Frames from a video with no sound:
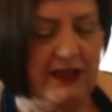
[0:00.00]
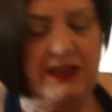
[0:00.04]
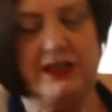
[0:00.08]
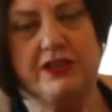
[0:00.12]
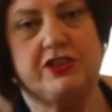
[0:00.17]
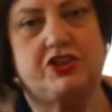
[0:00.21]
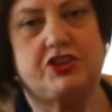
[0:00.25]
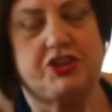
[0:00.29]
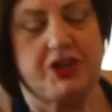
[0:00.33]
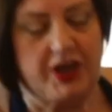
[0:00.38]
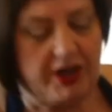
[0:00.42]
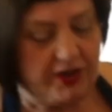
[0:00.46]

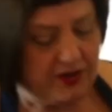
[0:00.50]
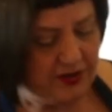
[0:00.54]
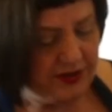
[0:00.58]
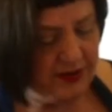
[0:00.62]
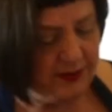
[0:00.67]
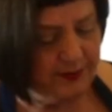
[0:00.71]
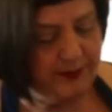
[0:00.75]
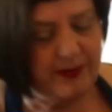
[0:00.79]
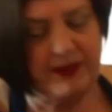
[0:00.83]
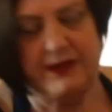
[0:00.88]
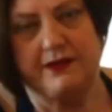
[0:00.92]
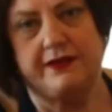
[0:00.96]
shows
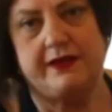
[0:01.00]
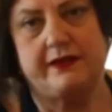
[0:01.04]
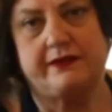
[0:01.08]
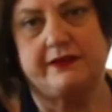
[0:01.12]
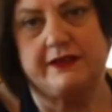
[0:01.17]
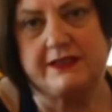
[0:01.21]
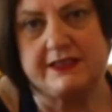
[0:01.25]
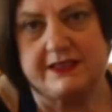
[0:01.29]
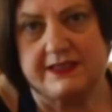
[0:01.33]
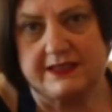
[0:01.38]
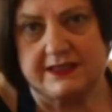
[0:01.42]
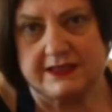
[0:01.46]
me that
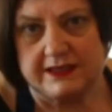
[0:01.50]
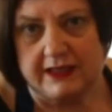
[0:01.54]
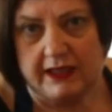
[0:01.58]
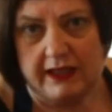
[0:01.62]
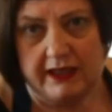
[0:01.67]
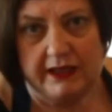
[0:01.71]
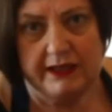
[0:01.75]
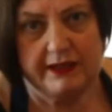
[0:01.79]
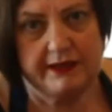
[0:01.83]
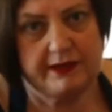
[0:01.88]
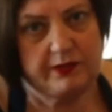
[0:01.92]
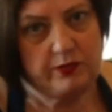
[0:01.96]
the
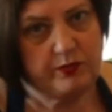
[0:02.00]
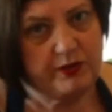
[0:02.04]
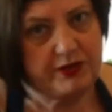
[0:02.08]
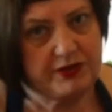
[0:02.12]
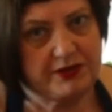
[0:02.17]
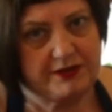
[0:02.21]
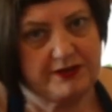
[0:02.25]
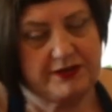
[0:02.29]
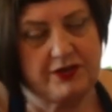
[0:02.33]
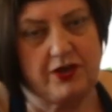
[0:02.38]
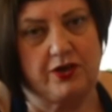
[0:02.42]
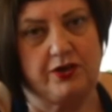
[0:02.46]
style in which
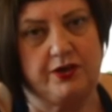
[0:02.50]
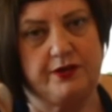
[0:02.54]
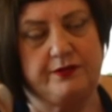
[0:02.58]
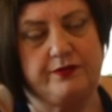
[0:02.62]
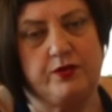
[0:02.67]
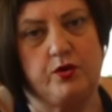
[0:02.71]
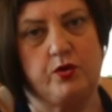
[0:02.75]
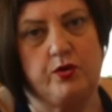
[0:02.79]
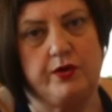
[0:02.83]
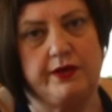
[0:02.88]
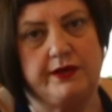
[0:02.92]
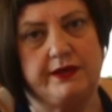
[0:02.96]
this olive
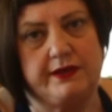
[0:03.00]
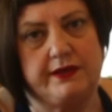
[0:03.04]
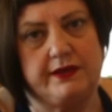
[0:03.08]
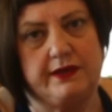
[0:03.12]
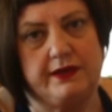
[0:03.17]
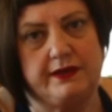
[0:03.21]
oil